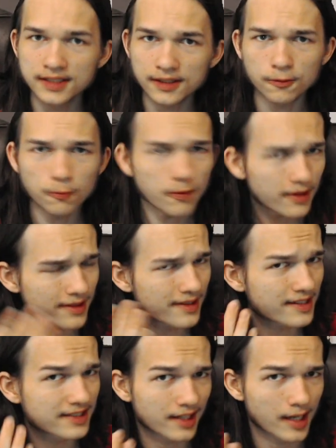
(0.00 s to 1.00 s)
with
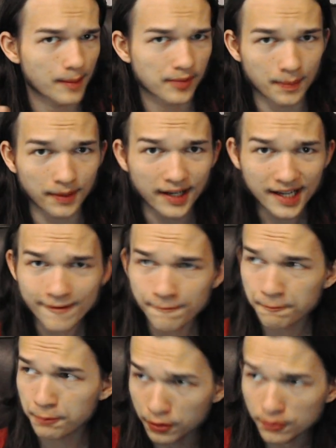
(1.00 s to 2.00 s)
this laptop, I have
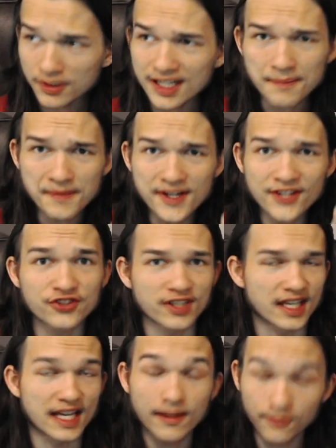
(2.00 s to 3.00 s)
pretty much
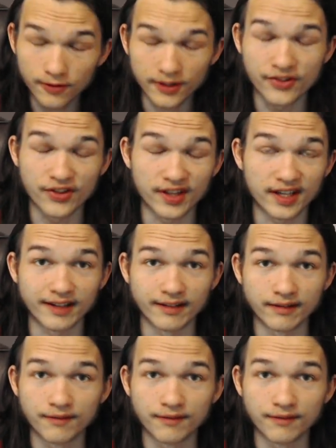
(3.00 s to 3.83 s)
everything,